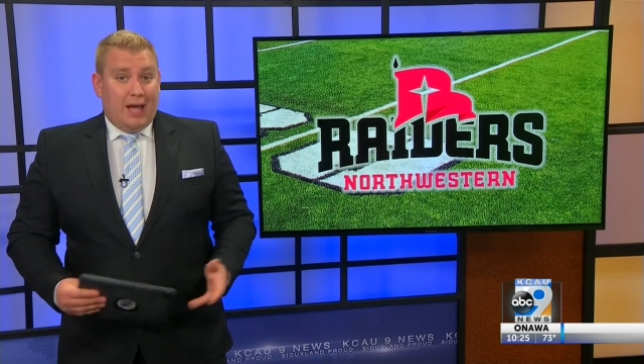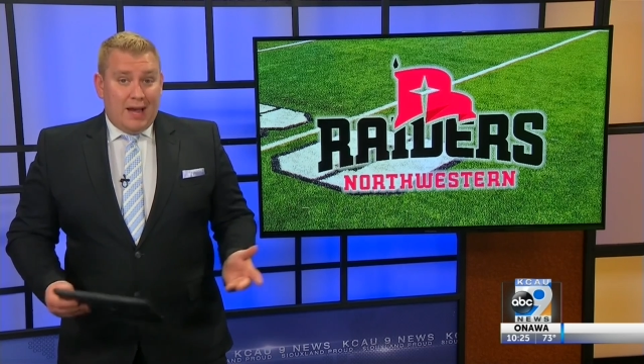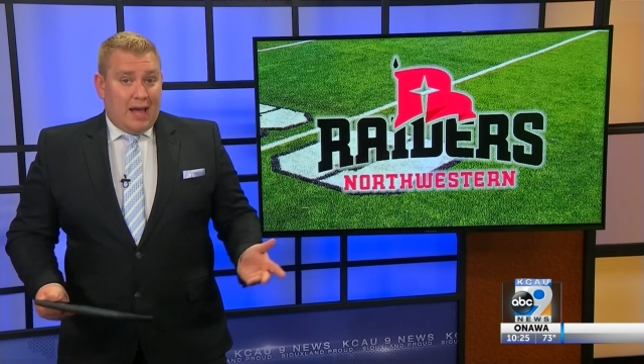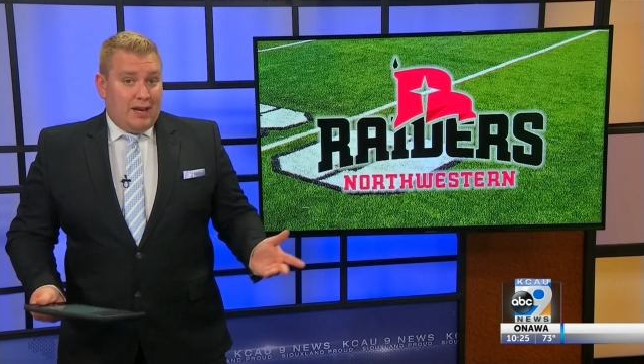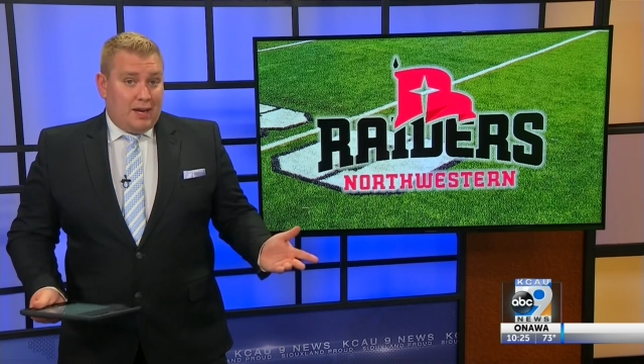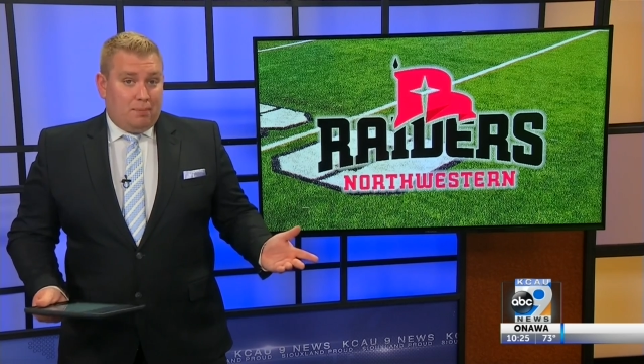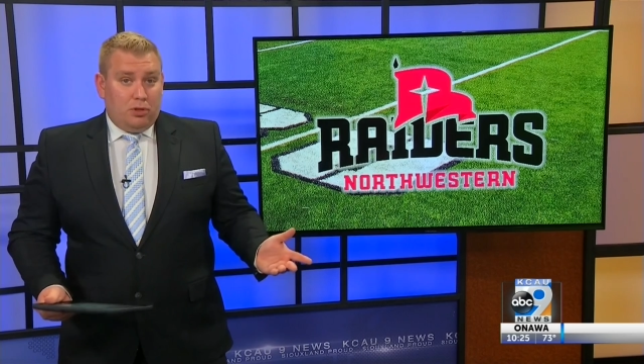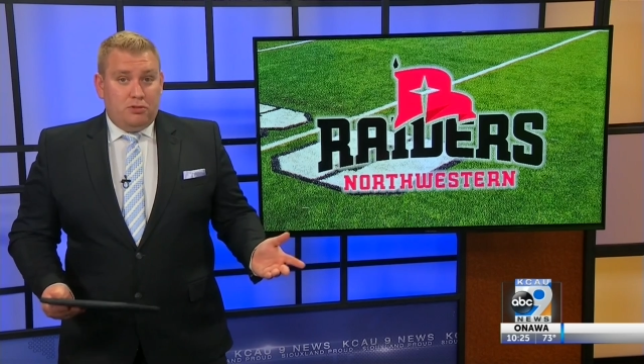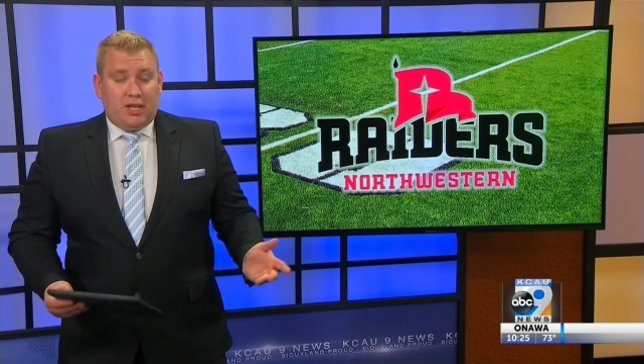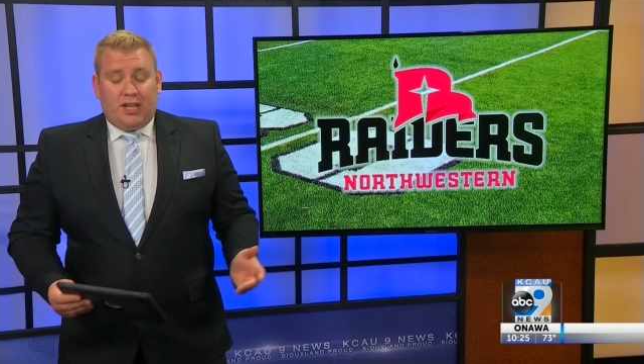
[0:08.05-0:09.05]
then ended up
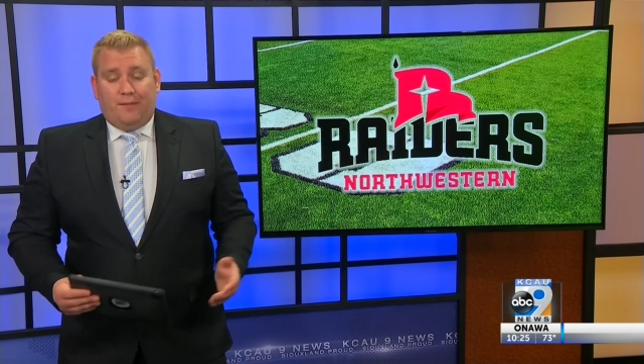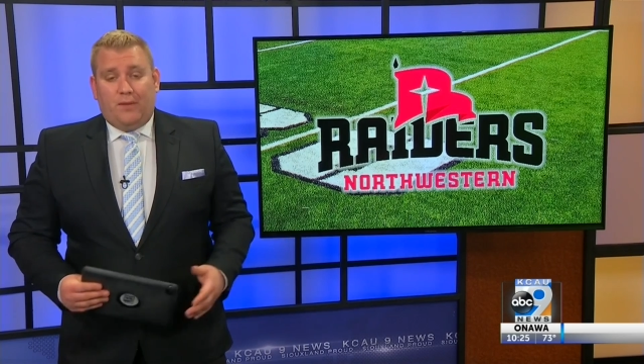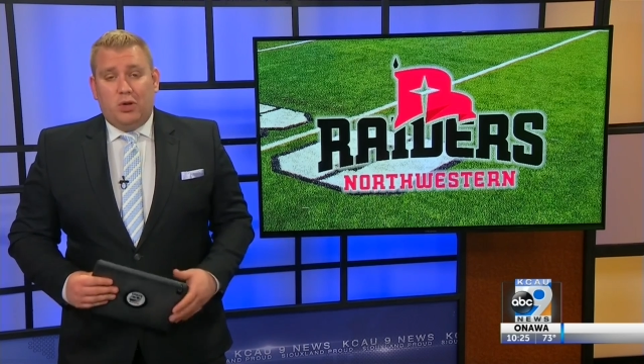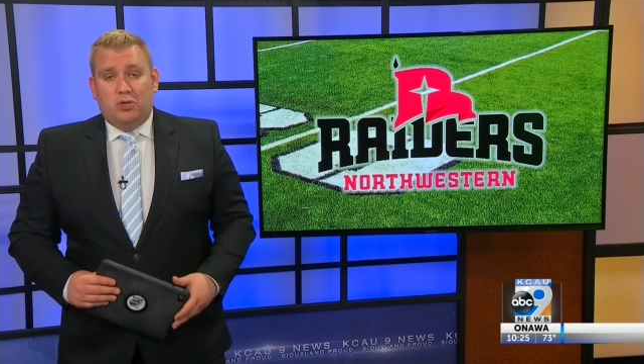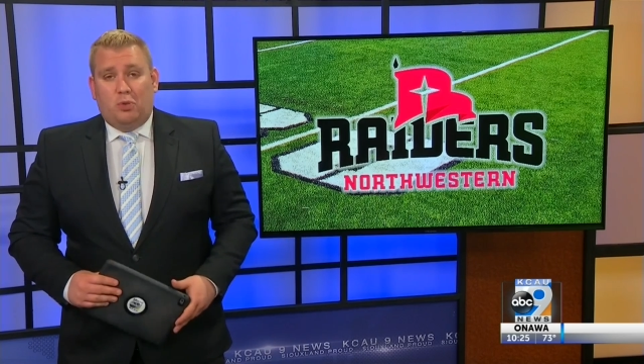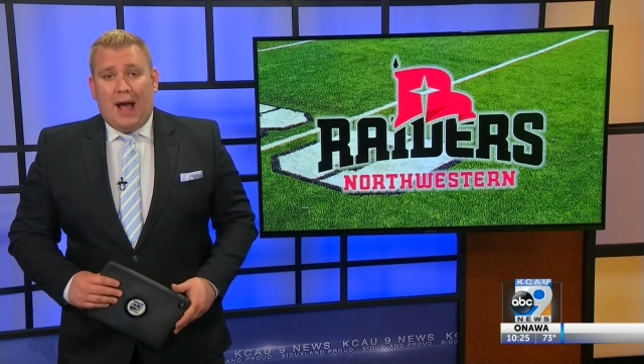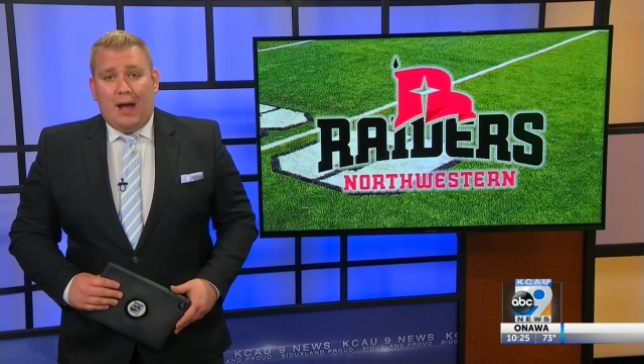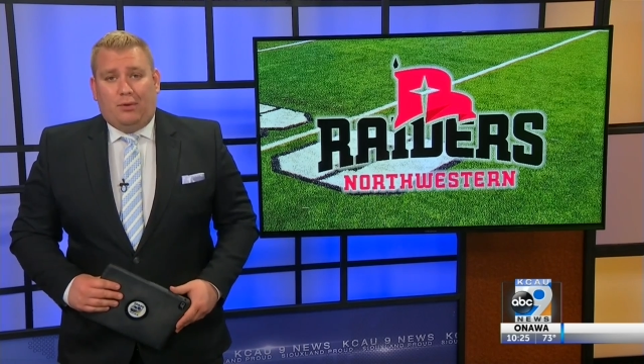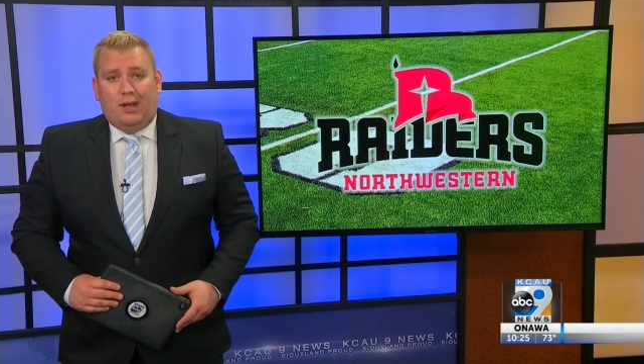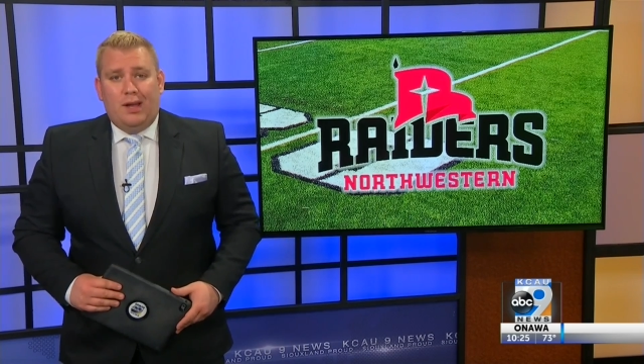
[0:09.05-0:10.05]
losing in the first
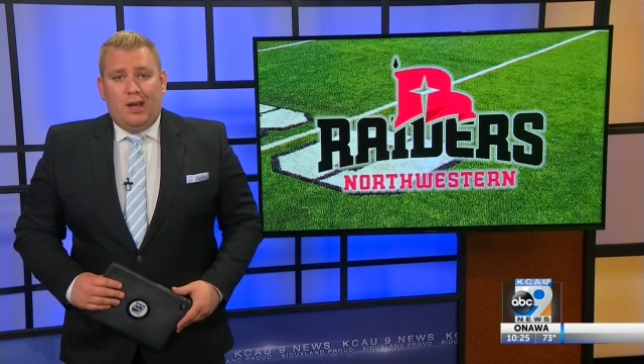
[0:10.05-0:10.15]
round